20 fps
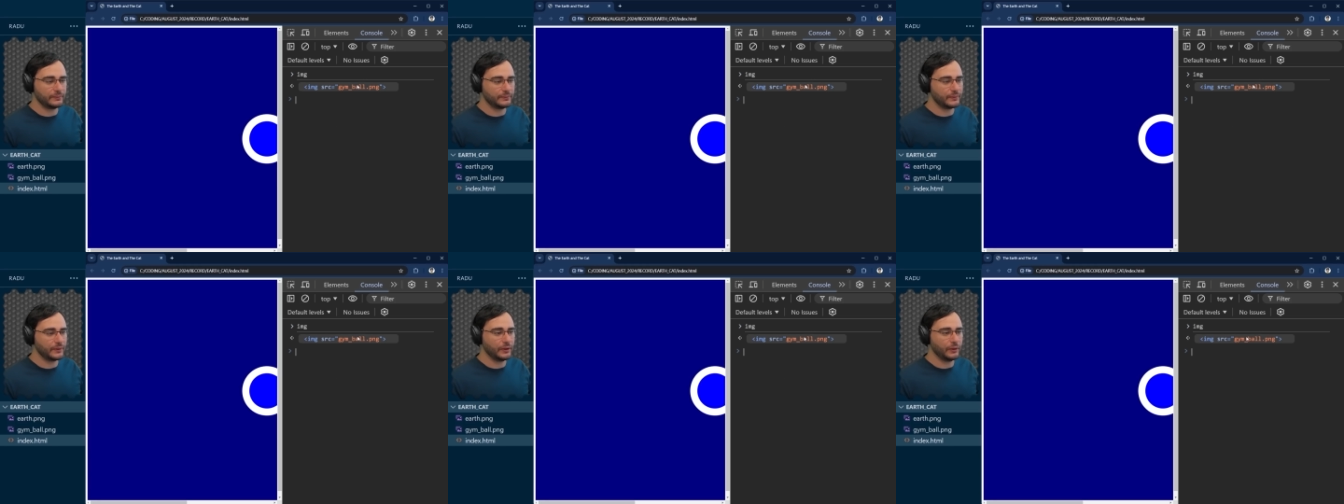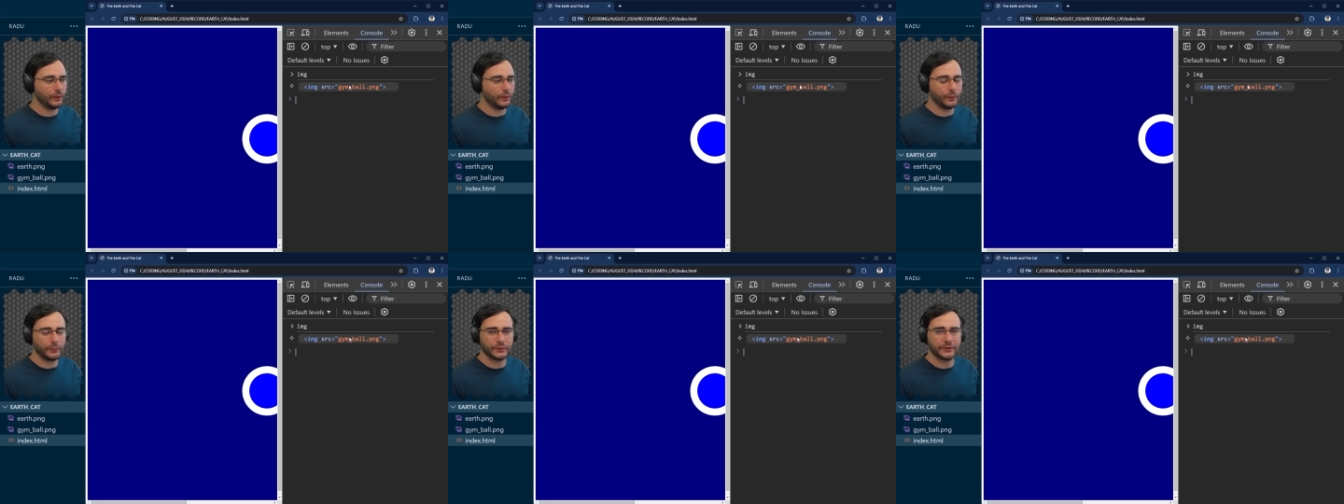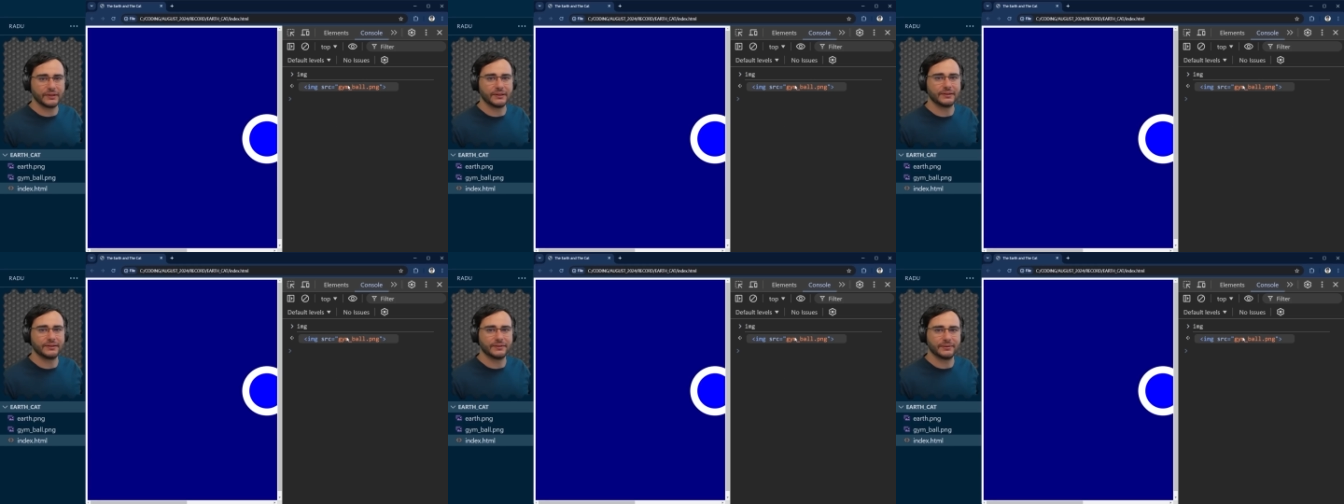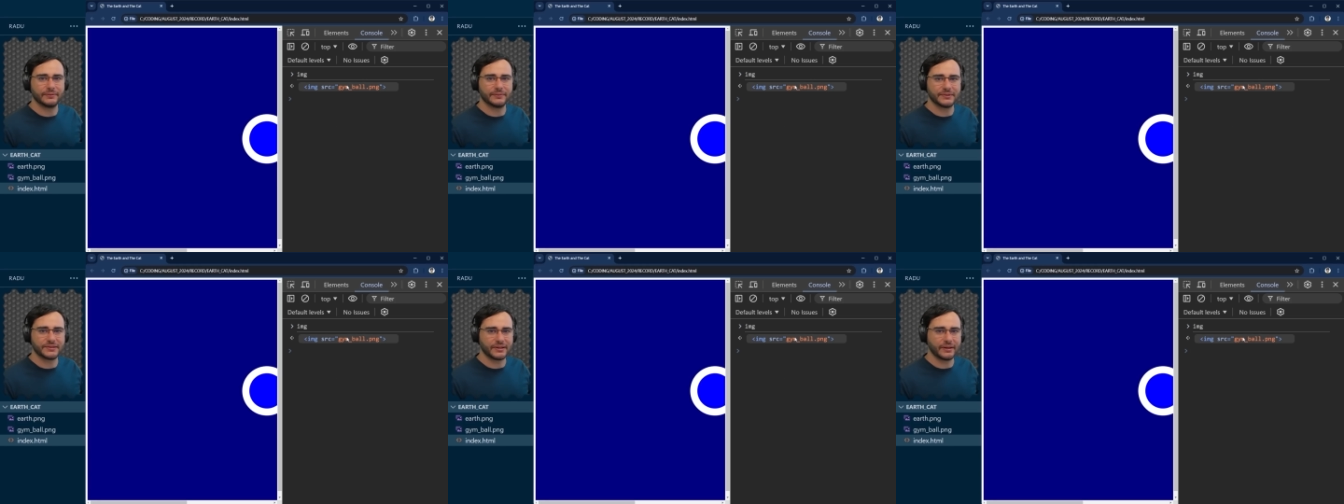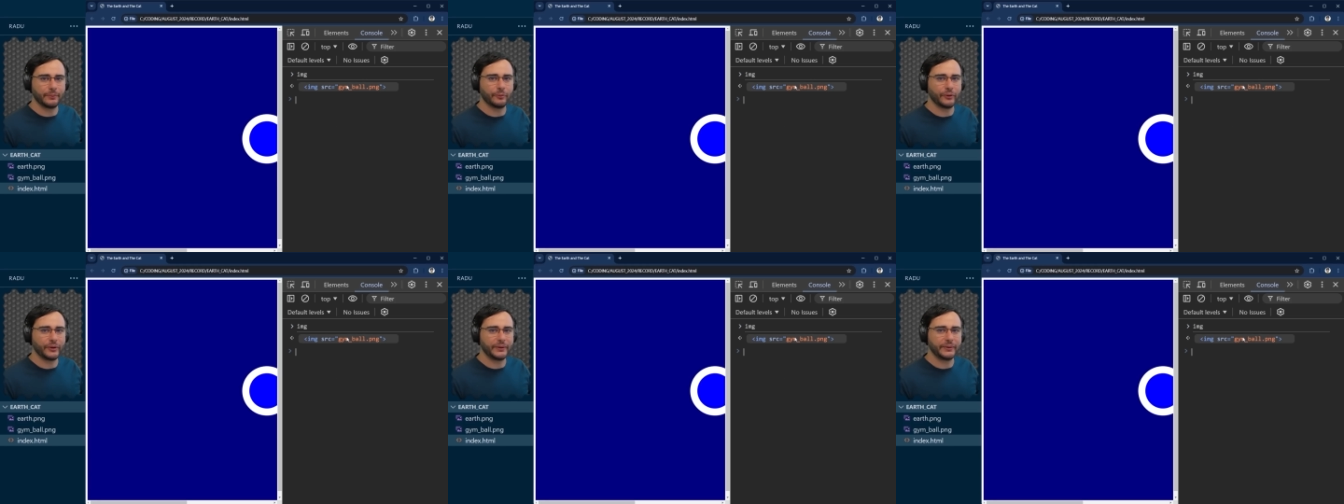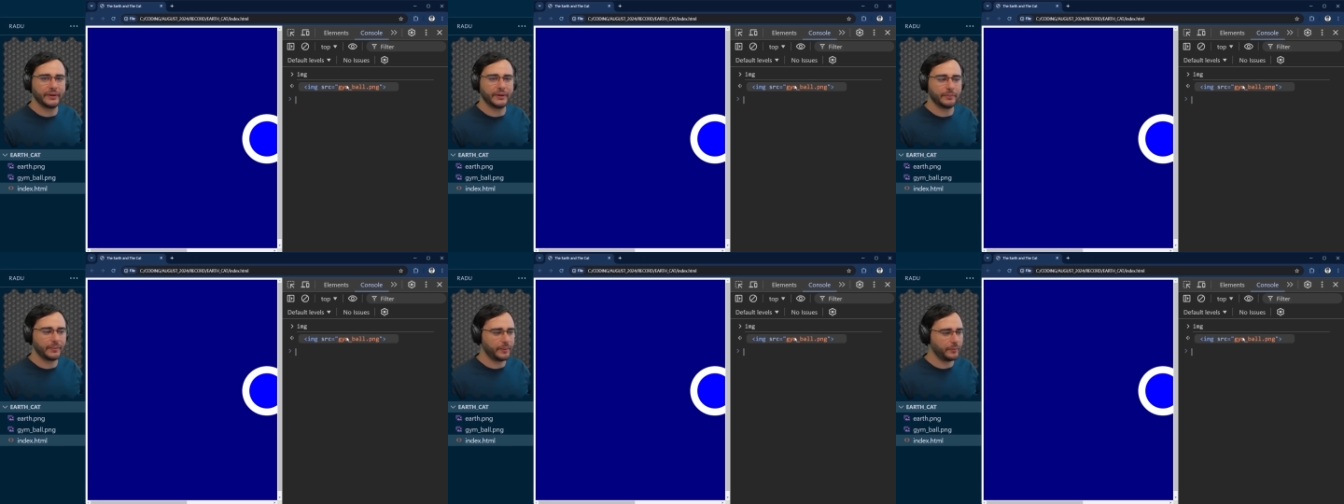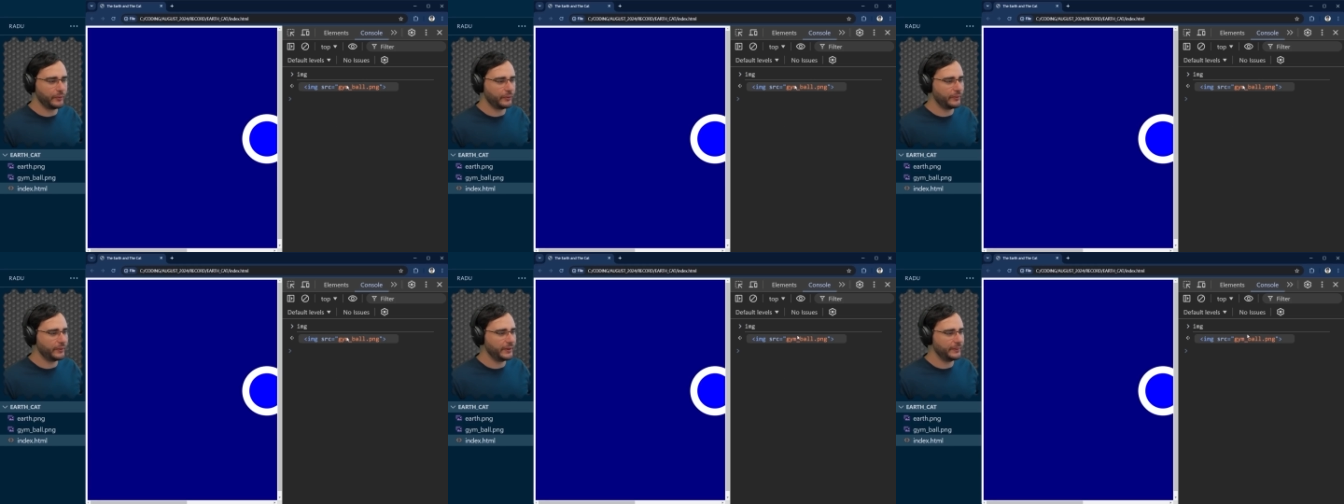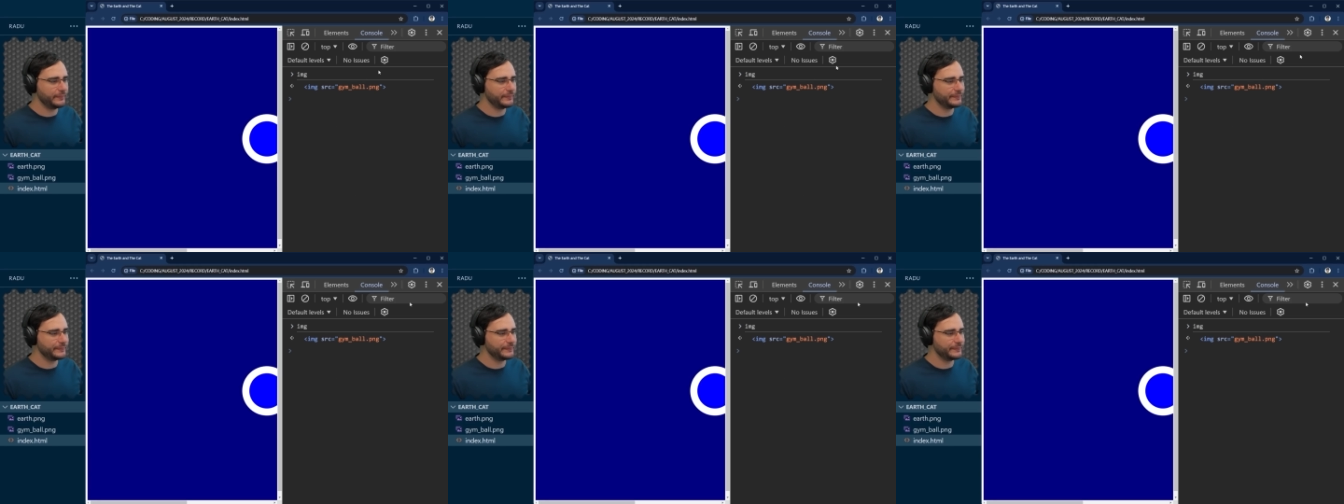loaded somewhere in memory.